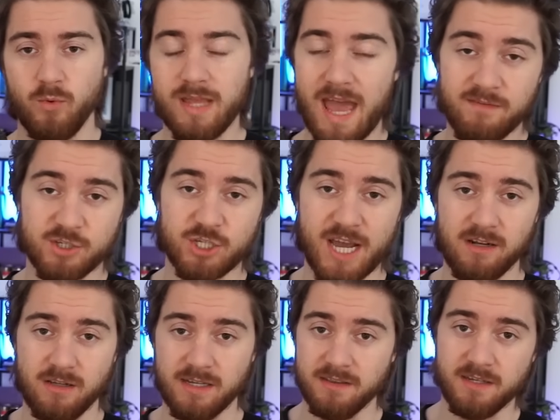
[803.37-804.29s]
We have a
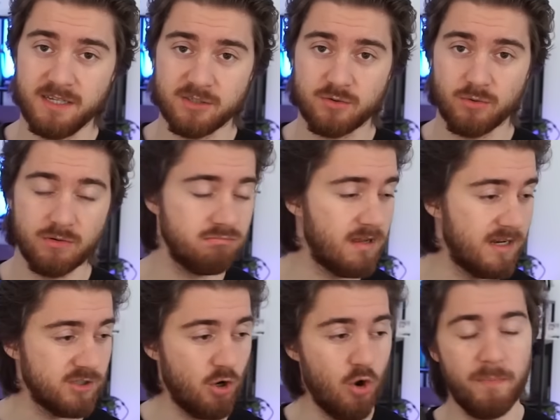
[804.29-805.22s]
channel in the Discord that
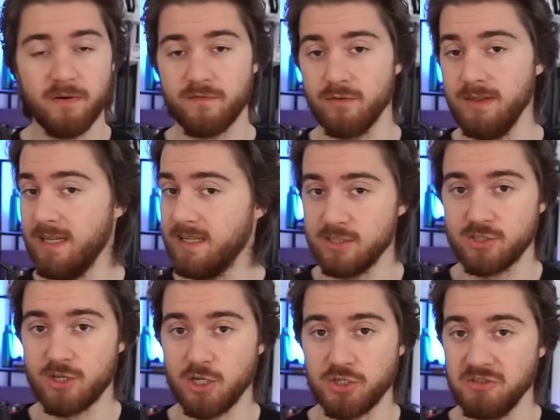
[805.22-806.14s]
is open for league
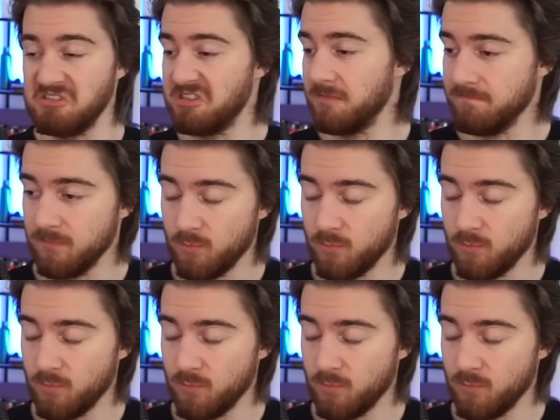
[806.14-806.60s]
discussions.